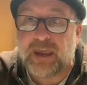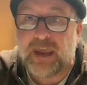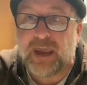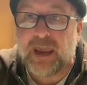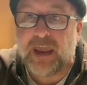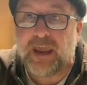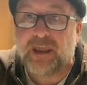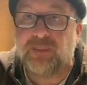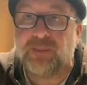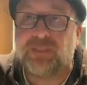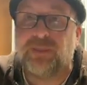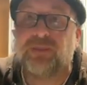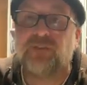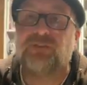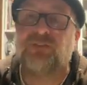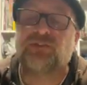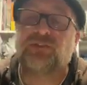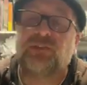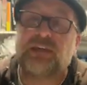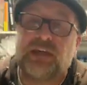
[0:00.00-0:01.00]
and
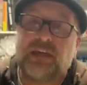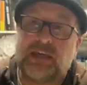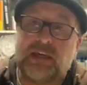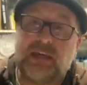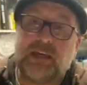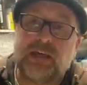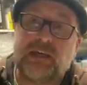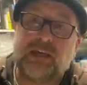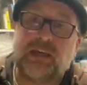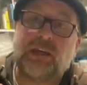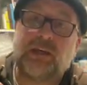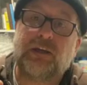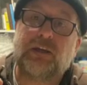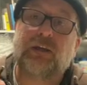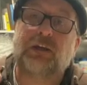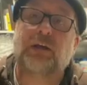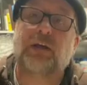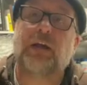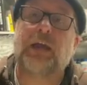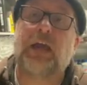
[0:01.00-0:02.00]
see
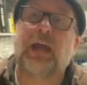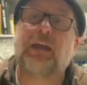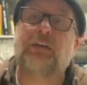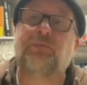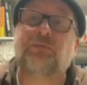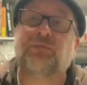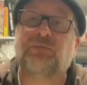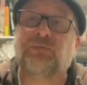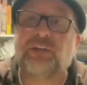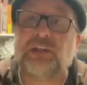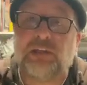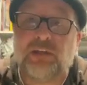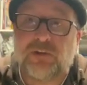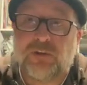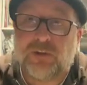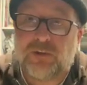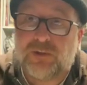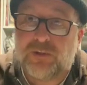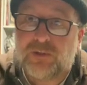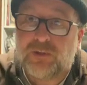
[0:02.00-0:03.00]
and
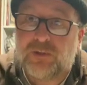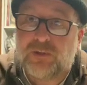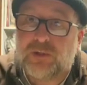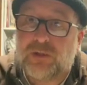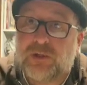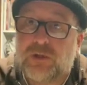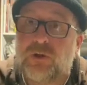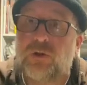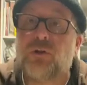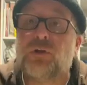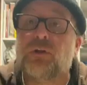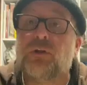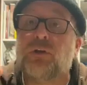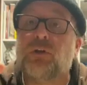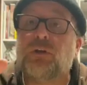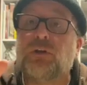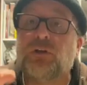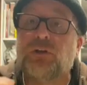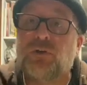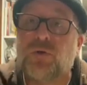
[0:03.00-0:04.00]
feel
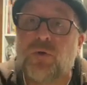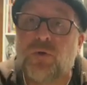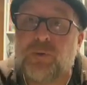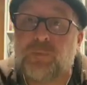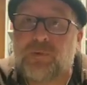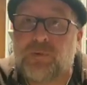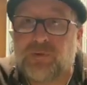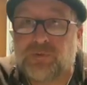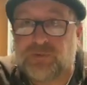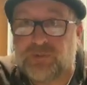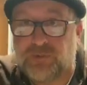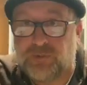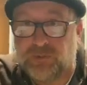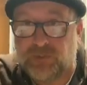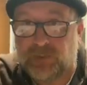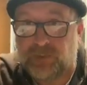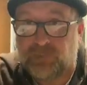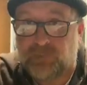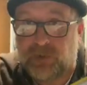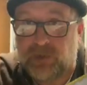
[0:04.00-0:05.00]
your personal
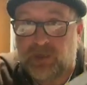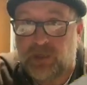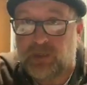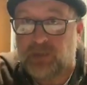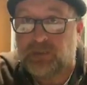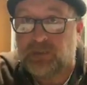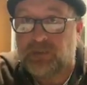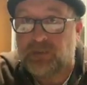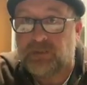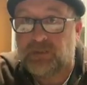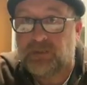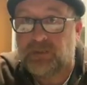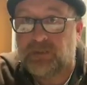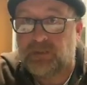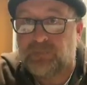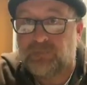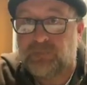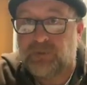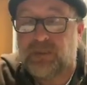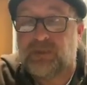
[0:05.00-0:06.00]
experience.
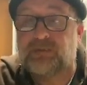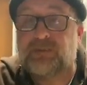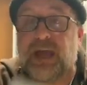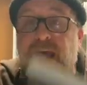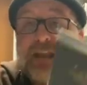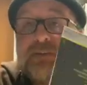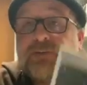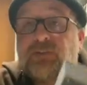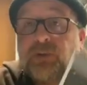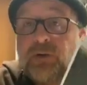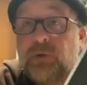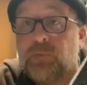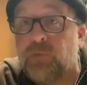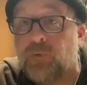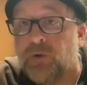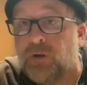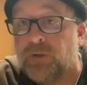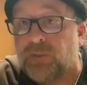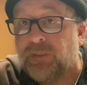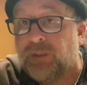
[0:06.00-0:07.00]
Because that's the
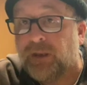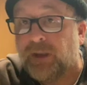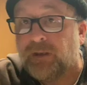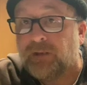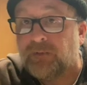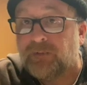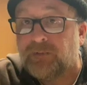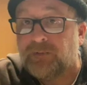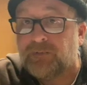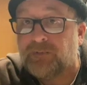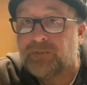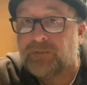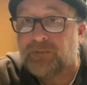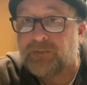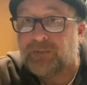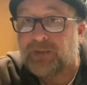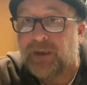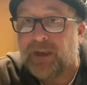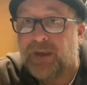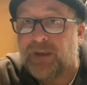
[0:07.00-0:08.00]
important thing,
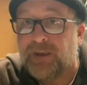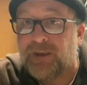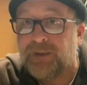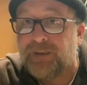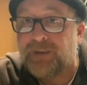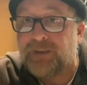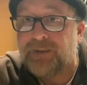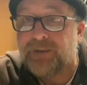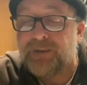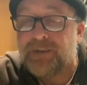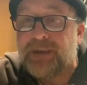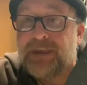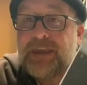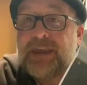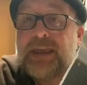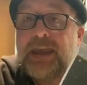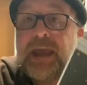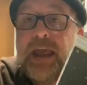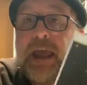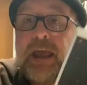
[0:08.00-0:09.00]
okay?
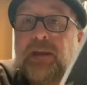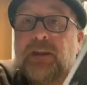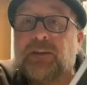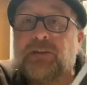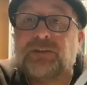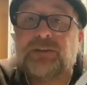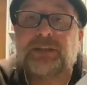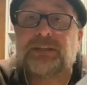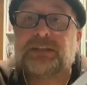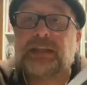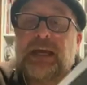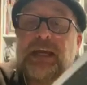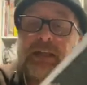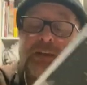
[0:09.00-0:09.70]
And just like